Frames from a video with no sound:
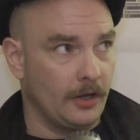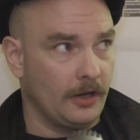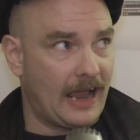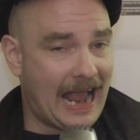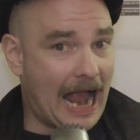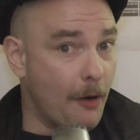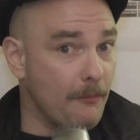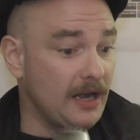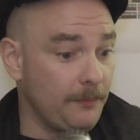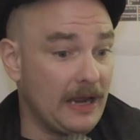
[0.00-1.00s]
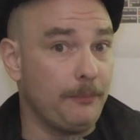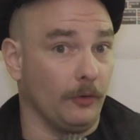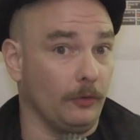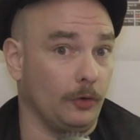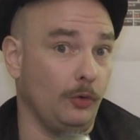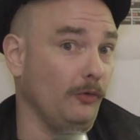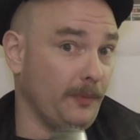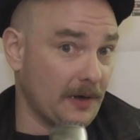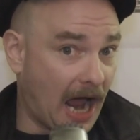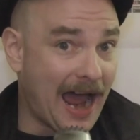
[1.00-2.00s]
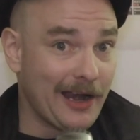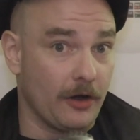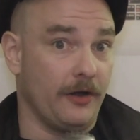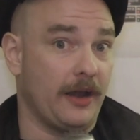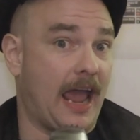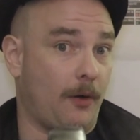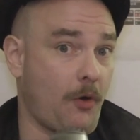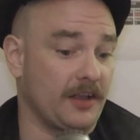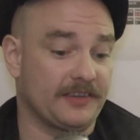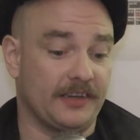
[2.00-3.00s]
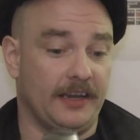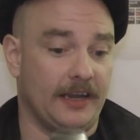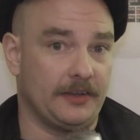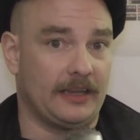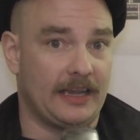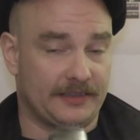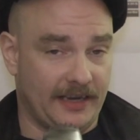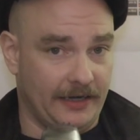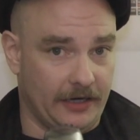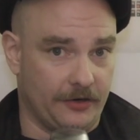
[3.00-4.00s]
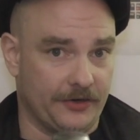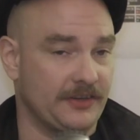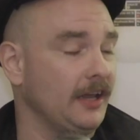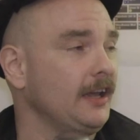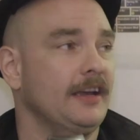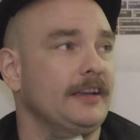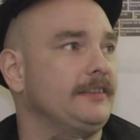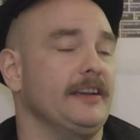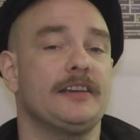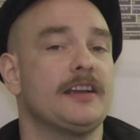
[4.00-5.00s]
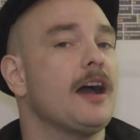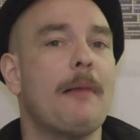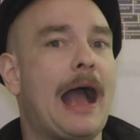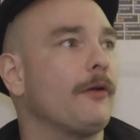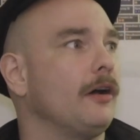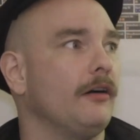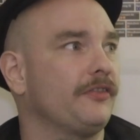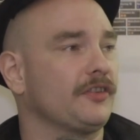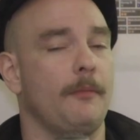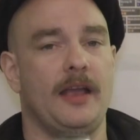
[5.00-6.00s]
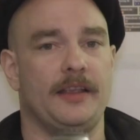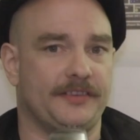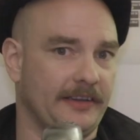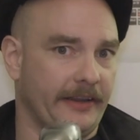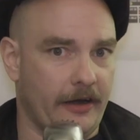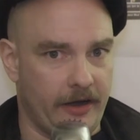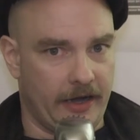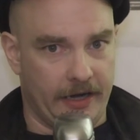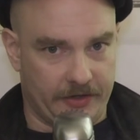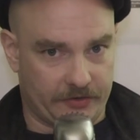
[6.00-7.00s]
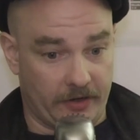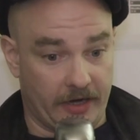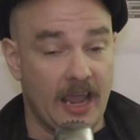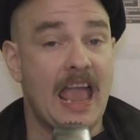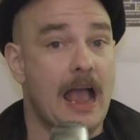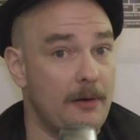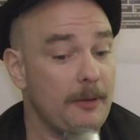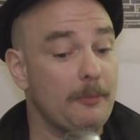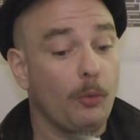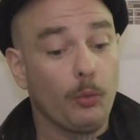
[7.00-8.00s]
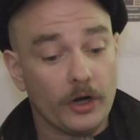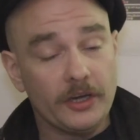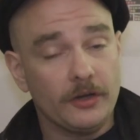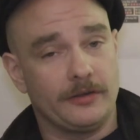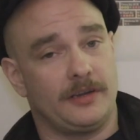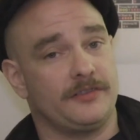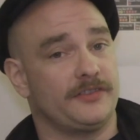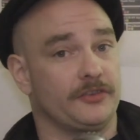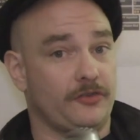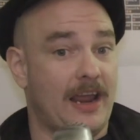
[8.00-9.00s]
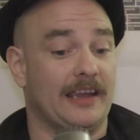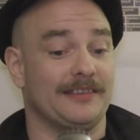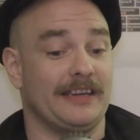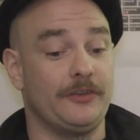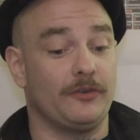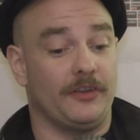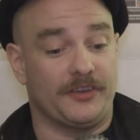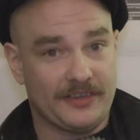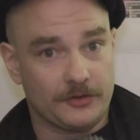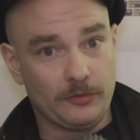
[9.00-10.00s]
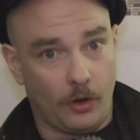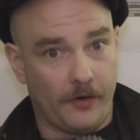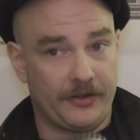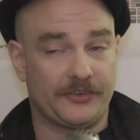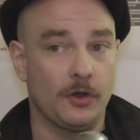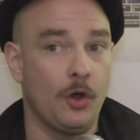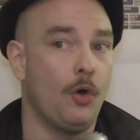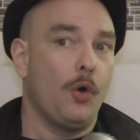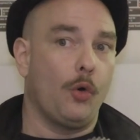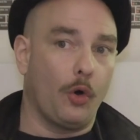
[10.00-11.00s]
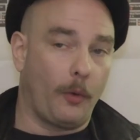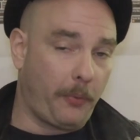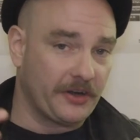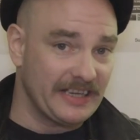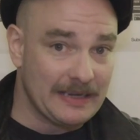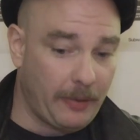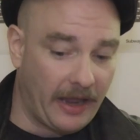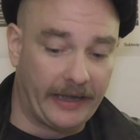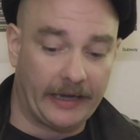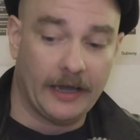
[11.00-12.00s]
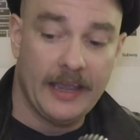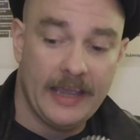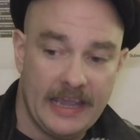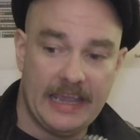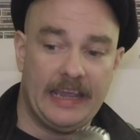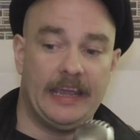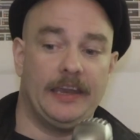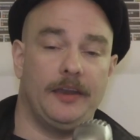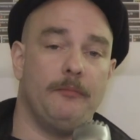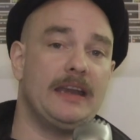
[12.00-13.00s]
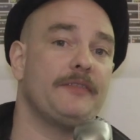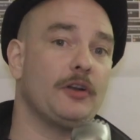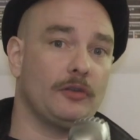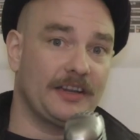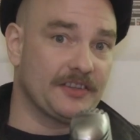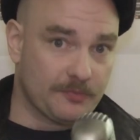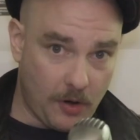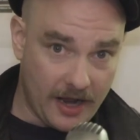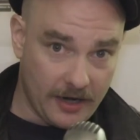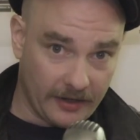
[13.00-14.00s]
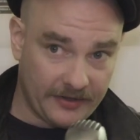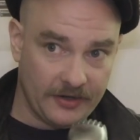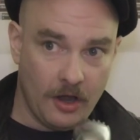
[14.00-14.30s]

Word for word: how many people who have been hired at WOTC in the last 10 years didn't come out of some ancillary industry? How many people working on Dungeons and Dragons, either in the central office or participating in many of their licensed products,